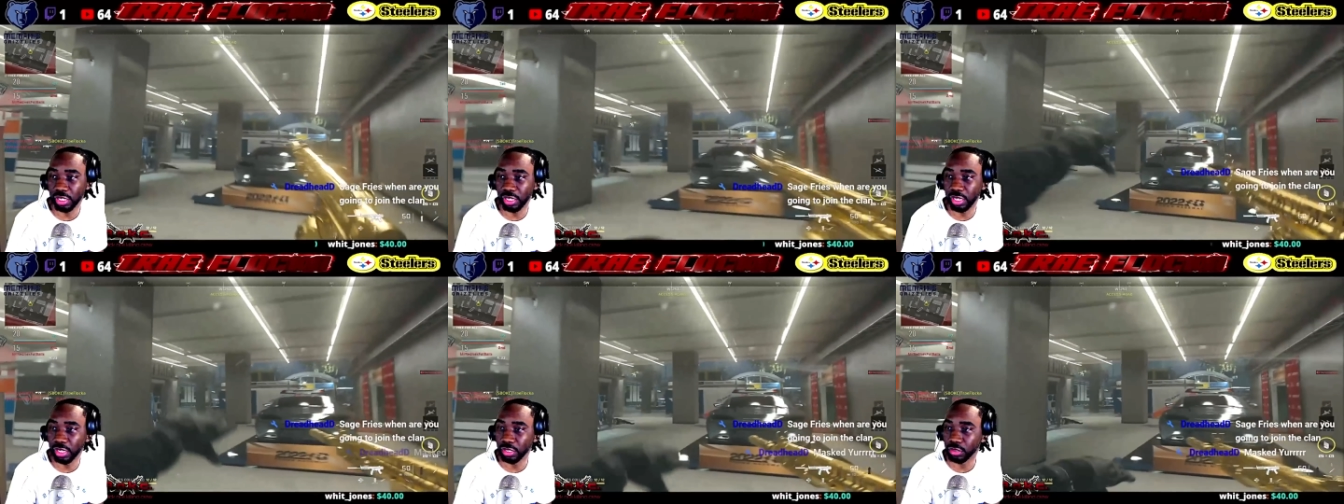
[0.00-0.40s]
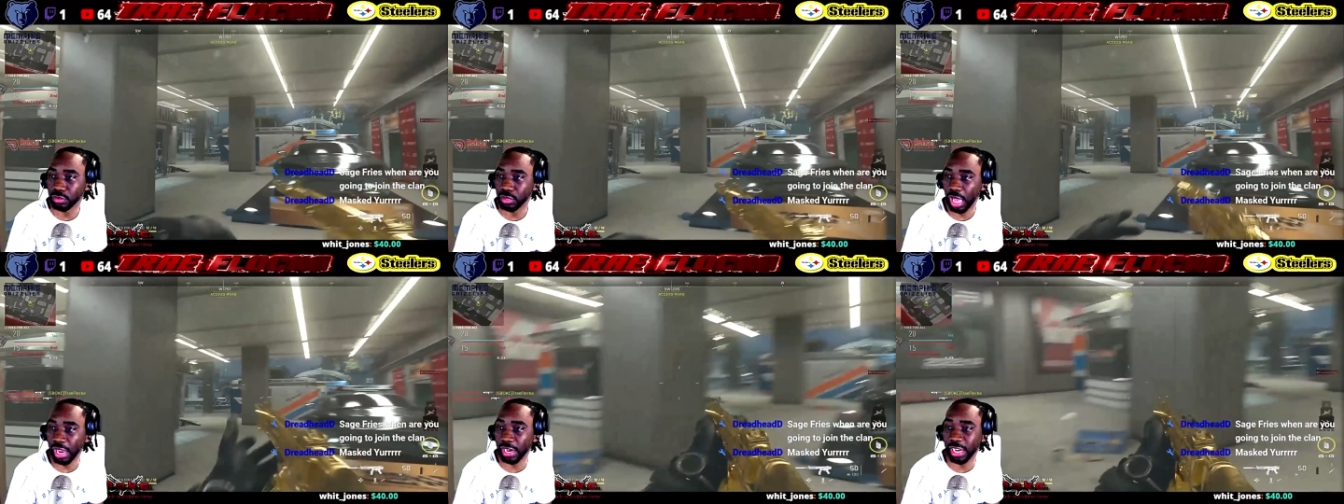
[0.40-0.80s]
Yeah, yeah. Stop
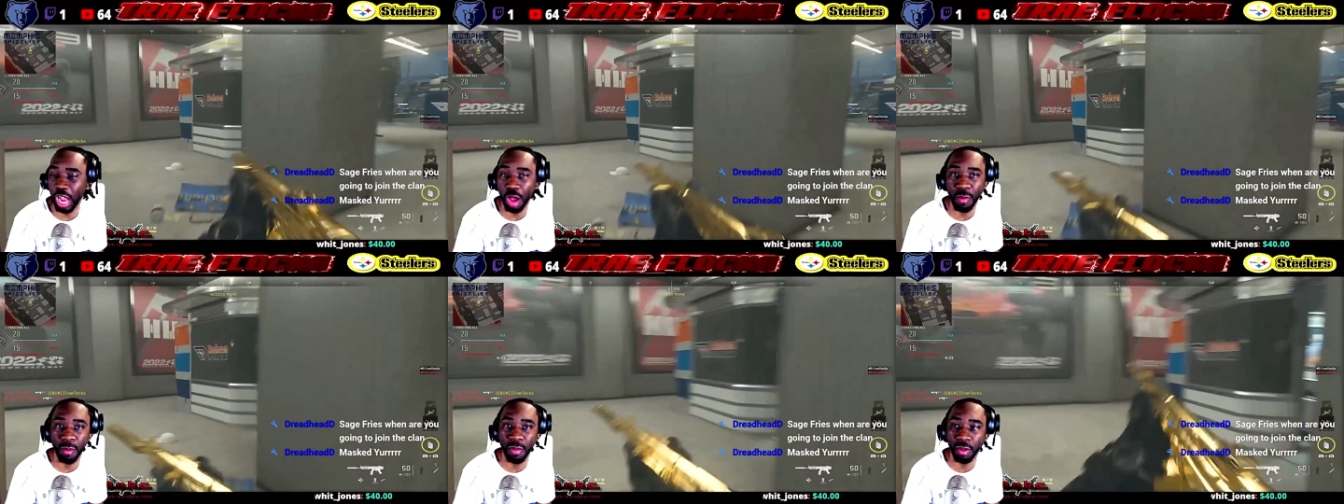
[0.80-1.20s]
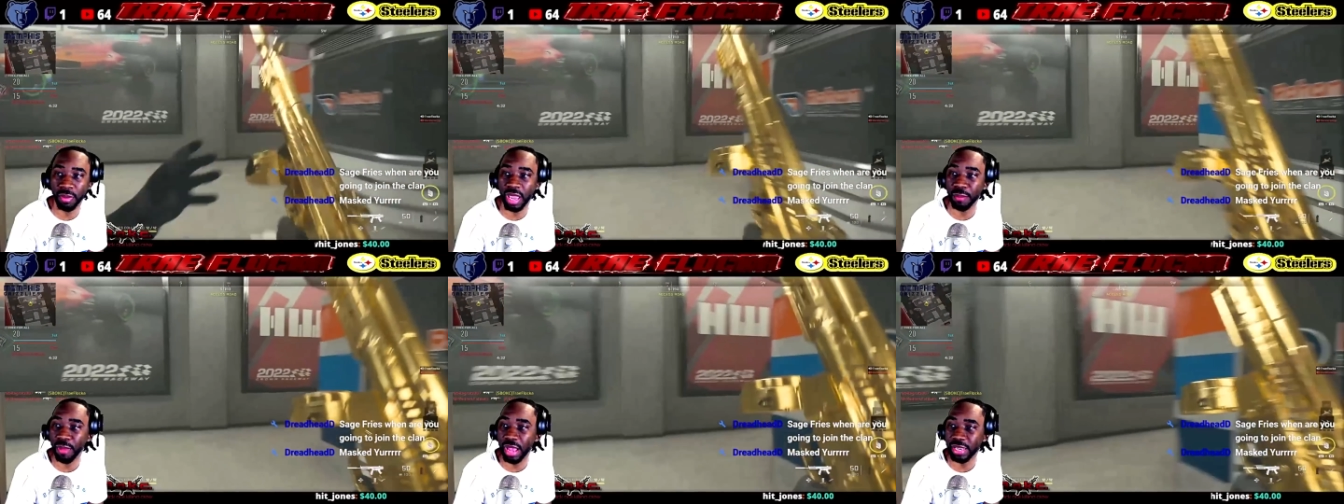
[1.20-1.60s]
that. I can call my mom
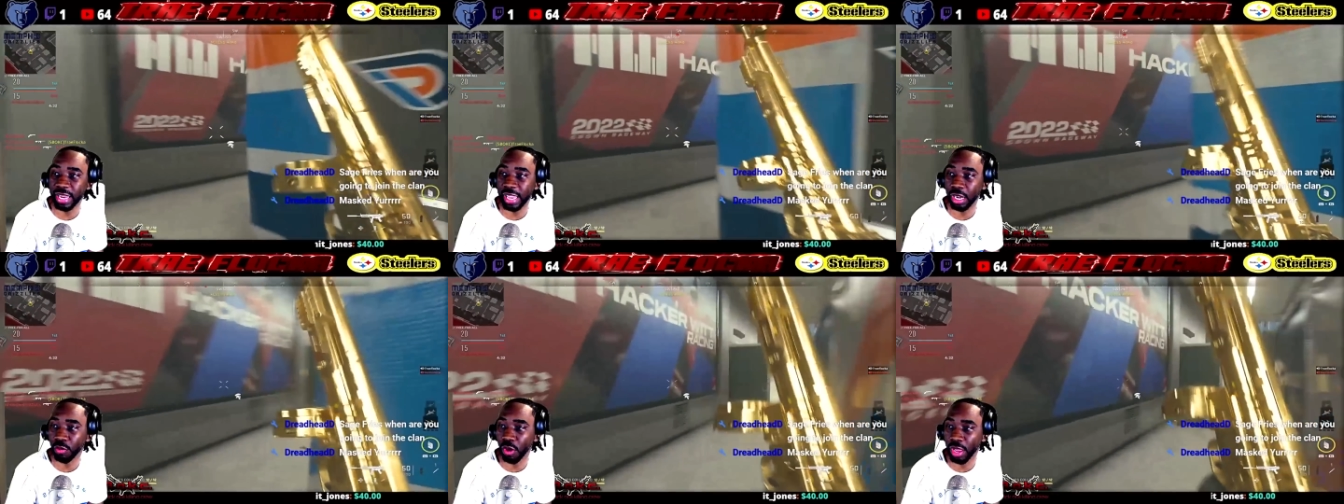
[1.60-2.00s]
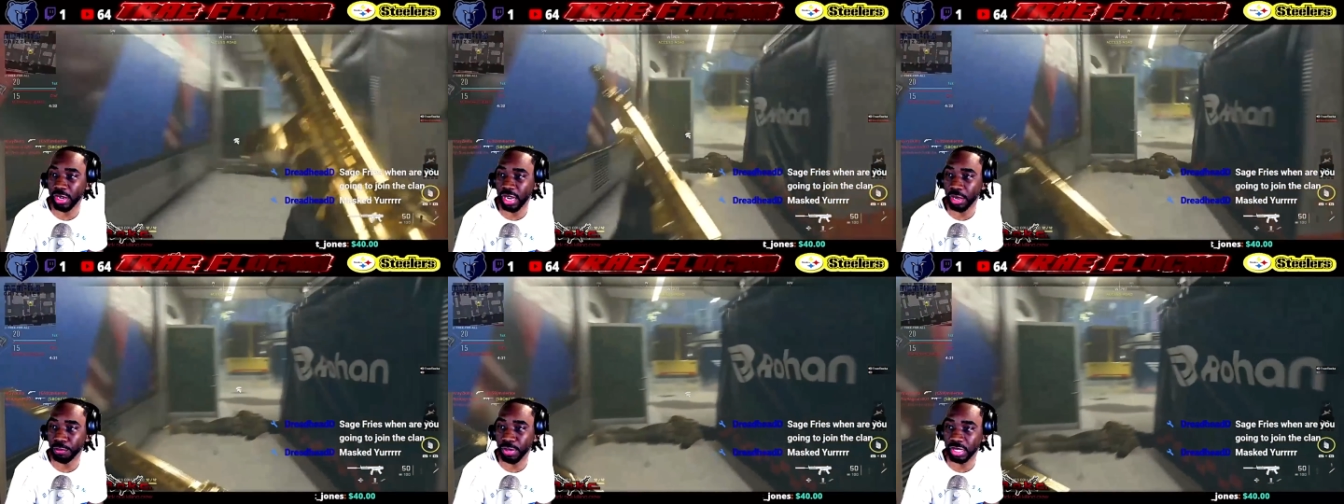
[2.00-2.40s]
and my daddy right
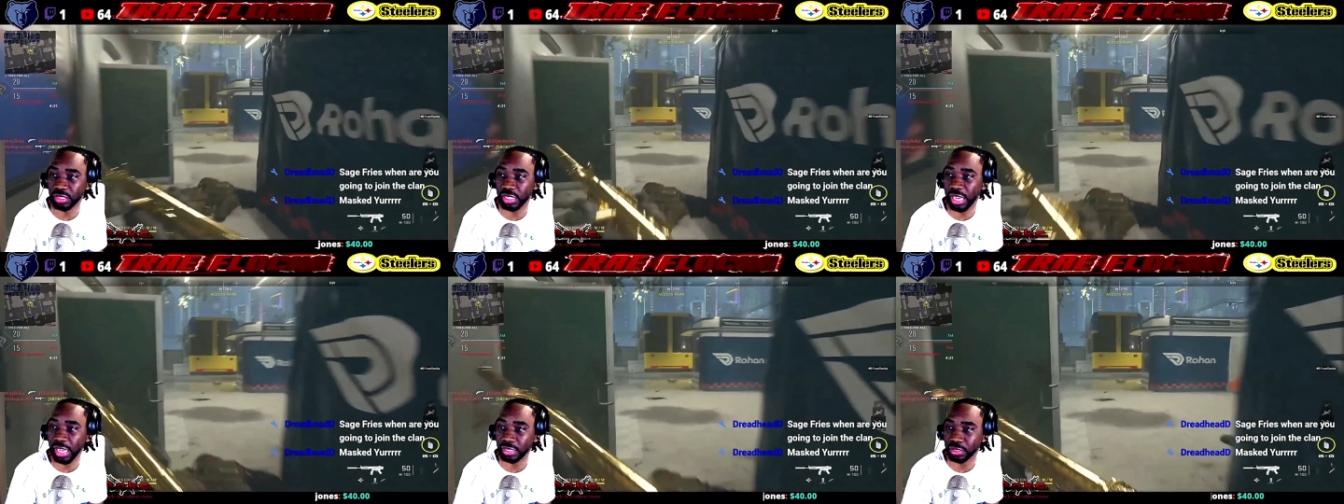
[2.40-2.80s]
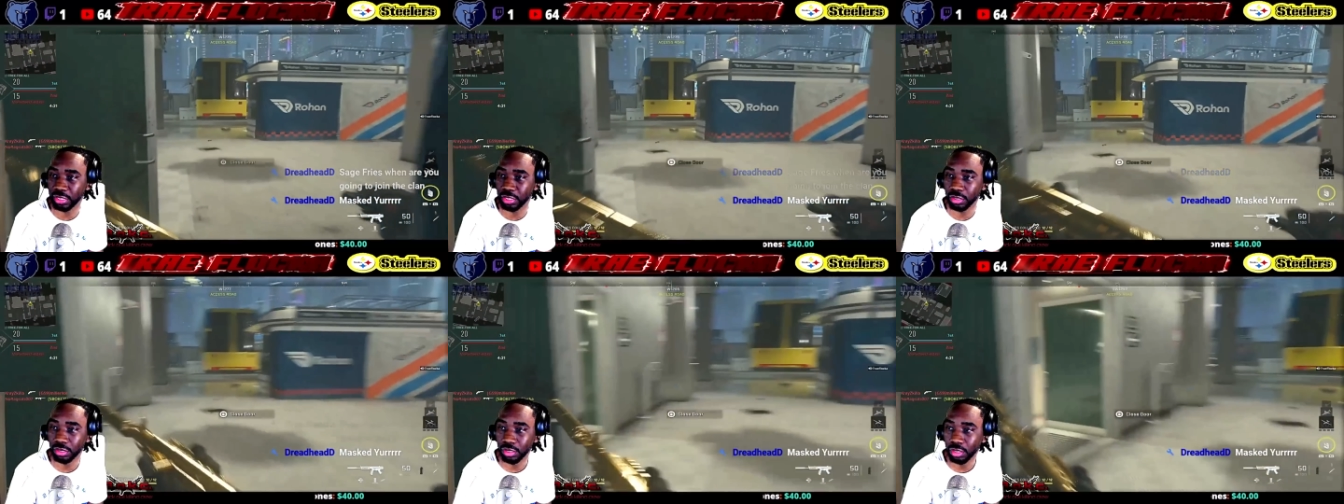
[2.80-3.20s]
now, bitch ass nigga.